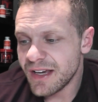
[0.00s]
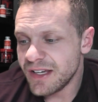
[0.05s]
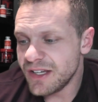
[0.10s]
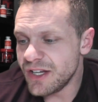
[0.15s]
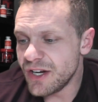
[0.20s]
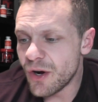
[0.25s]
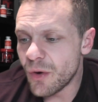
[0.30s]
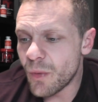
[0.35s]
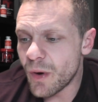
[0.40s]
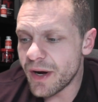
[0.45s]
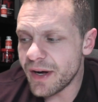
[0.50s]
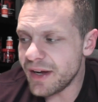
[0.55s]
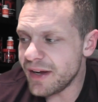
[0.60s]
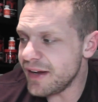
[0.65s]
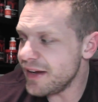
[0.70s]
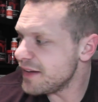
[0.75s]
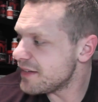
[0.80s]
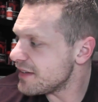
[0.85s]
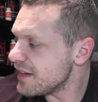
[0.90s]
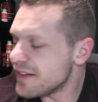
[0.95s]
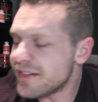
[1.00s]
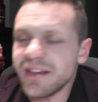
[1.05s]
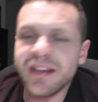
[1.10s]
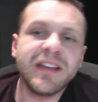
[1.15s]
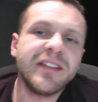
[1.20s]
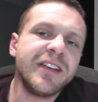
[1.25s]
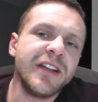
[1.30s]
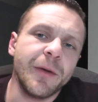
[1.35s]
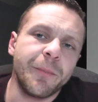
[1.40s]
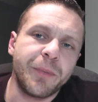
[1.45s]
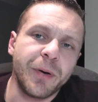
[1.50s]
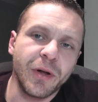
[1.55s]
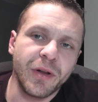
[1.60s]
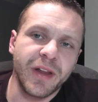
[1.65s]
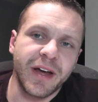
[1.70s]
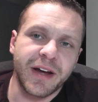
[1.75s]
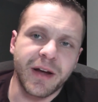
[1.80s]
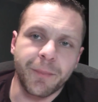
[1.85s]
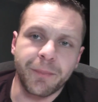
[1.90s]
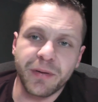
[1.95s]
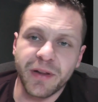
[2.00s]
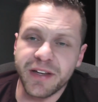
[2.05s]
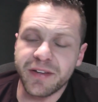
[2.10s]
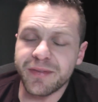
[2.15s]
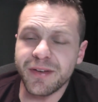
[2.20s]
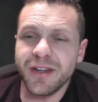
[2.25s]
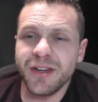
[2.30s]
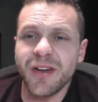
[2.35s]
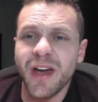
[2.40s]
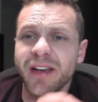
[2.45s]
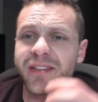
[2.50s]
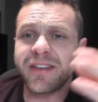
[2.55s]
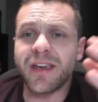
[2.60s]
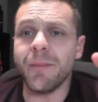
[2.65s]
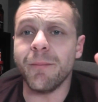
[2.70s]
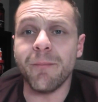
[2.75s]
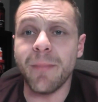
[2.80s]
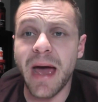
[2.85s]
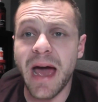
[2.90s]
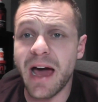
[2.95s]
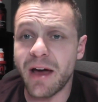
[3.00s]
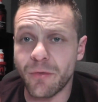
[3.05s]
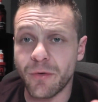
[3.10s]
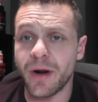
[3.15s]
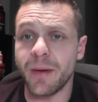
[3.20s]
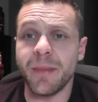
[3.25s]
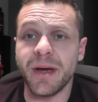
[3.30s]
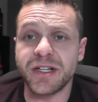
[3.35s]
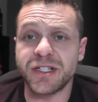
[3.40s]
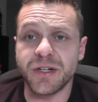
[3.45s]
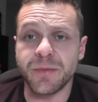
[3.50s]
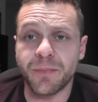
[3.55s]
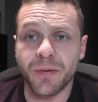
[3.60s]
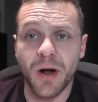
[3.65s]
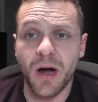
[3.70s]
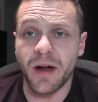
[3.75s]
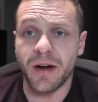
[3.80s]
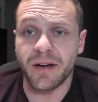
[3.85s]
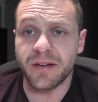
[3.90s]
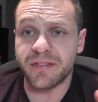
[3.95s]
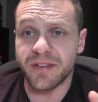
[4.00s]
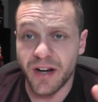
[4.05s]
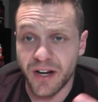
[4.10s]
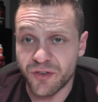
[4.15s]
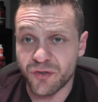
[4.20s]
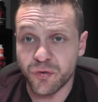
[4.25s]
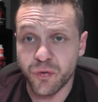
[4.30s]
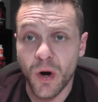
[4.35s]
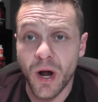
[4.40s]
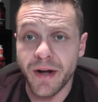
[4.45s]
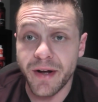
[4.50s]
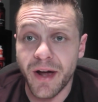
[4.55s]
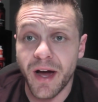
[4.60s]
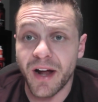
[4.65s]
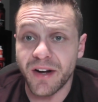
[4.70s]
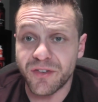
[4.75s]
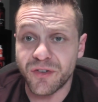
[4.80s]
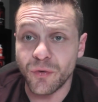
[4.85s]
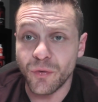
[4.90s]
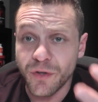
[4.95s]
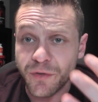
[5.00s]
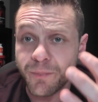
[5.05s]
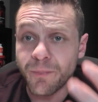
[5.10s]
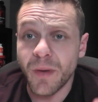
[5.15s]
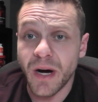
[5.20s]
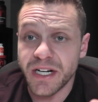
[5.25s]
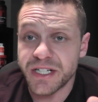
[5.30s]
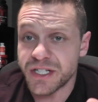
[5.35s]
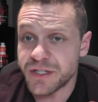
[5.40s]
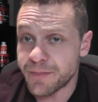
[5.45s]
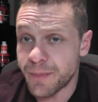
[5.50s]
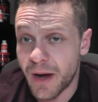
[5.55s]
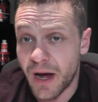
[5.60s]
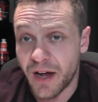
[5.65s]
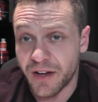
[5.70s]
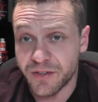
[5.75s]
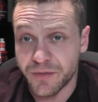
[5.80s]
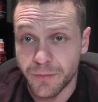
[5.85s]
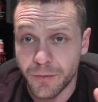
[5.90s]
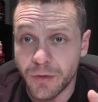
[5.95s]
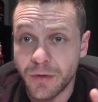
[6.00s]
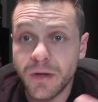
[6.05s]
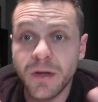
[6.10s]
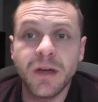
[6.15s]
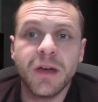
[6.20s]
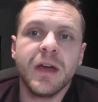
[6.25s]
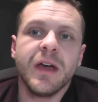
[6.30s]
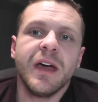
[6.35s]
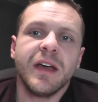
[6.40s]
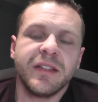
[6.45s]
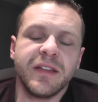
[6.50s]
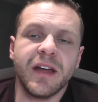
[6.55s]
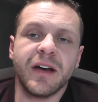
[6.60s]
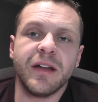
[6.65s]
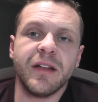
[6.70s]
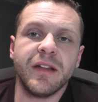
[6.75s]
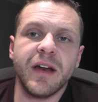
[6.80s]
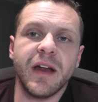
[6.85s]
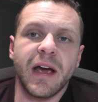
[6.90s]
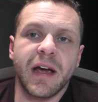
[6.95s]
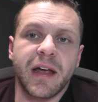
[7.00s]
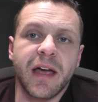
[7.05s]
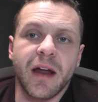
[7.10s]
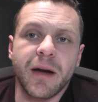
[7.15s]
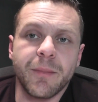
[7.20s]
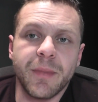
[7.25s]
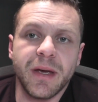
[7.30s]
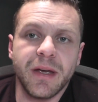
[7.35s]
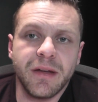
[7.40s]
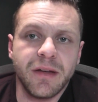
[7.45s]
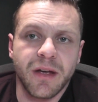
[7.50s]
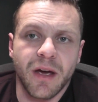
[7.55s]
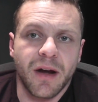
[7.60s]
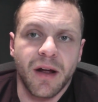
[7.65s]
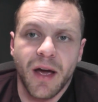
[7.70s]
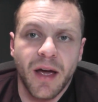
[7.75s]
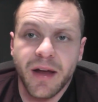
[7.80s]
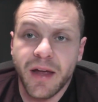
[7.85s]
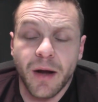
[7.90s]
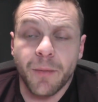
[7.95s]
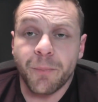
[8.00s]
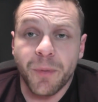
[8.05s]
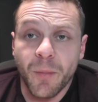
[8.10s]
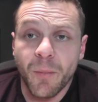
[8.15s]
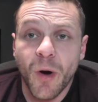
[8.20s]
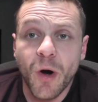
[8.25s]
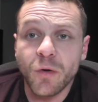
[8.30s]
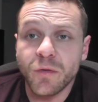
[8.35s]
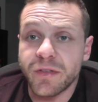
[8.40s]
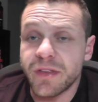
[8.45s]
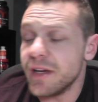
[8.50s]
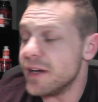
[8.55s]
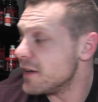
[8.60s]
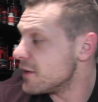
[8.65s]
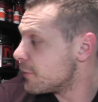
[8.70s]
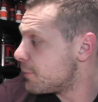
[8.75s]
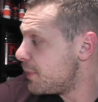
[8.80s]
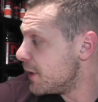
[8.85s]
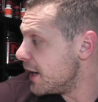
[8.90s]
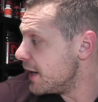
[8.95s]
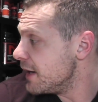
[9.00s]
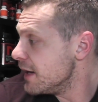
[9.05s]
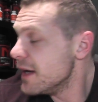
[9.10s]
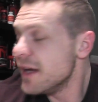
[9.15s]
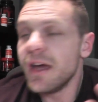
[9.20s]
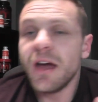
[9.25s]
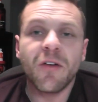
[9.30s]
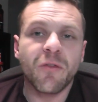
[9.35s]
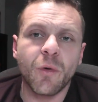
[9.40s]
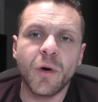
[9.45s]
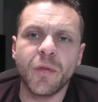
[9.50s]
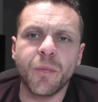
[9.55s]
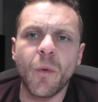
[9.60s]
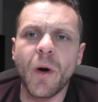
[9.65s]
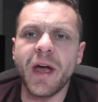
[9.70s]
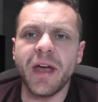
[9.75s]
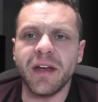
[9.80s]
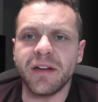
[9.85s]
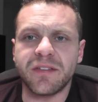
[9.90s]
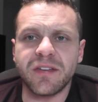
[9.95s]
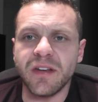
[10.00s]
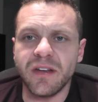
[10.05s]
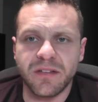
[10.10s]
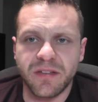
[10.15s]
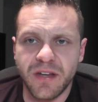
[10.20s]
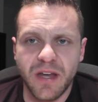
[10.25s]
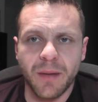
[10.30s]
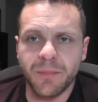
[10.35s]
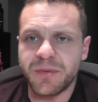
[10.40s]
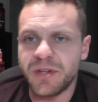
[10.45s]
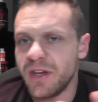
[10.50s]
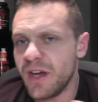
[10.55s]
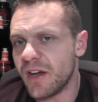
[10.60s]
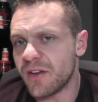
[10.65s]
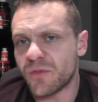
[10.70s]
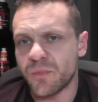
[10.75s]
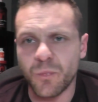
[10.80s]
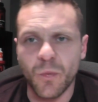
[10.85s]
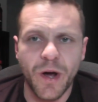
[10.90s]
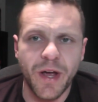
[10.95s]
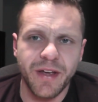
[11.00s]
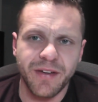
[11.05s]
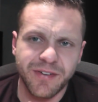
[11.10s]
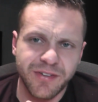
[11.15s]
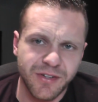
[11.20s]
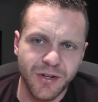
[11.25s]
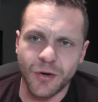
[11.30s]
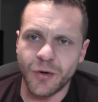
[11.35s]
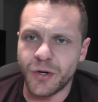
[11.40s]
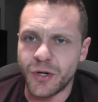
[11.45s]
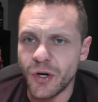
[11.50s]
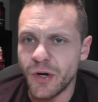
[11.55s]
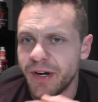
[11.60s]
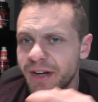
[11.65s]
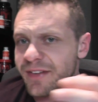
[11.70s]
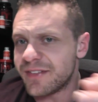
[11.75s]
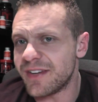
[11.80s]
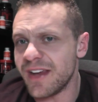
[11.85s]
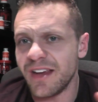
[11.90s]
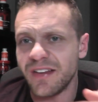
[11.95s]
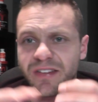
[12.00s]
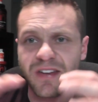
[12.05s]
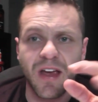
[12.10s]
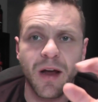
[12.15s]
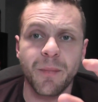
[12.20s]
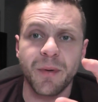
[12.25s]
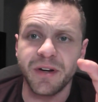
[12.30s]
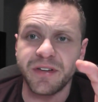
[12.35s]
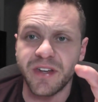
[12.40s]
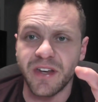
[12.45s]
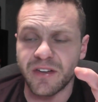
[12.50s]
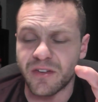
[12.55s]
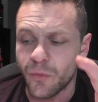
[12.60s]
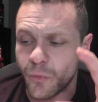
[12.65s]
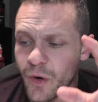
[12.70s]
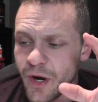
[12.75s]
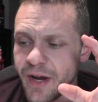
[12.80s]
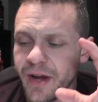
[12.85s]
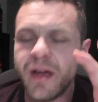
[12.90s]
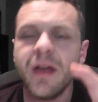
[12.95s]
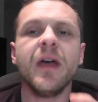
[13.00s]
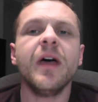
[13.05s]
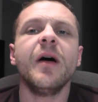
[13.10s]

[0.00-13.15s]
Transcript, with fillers: you know what? It's it's easy to put like a place. You guys get mad when I mention products, and I try not to as much as possible. At the end of the day, I gotta make yeah, I gotta promote things. But with Whey, it's easy. MTS Whey is so good. It's tasty. Everybody takes away.